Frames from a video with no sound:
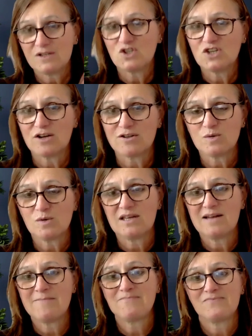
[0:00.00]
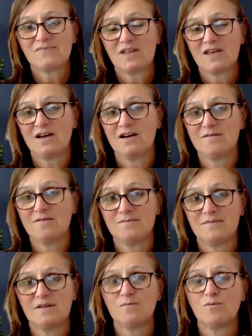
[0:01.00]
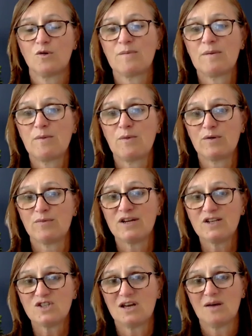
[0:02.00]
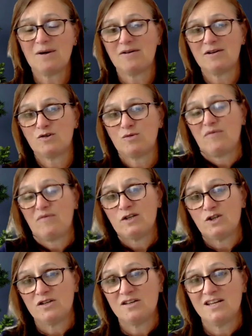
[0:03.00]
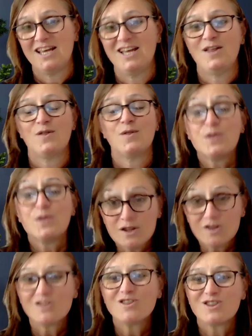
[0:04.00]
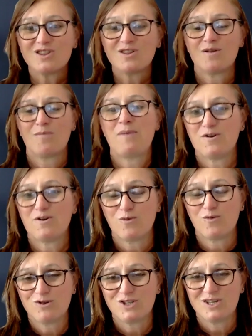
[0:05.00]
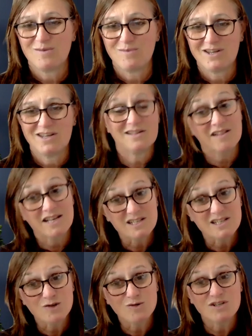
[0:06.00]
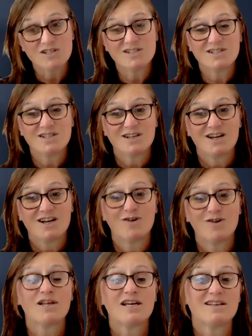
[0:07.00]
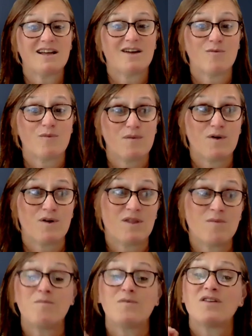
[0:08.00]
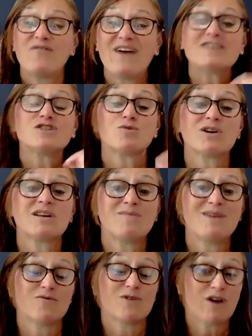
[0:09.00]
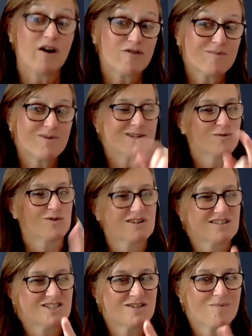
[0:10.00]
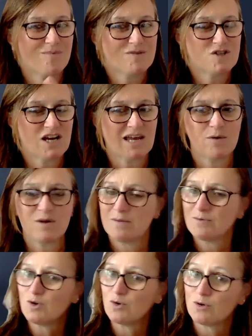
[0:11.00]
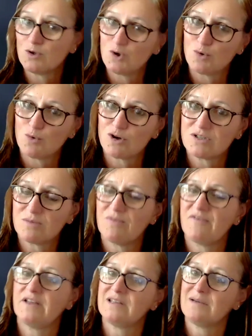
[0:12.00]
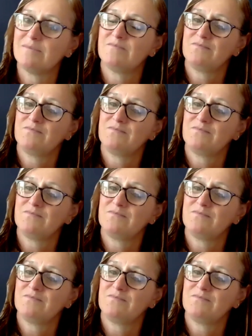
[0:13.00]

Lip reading: please share this with them. The more people we reach about injury prevention, the better the world's going to be. And the less injuries, the faster we're going to be in recovering, because we're going to check in with them sooner and do the work to prevent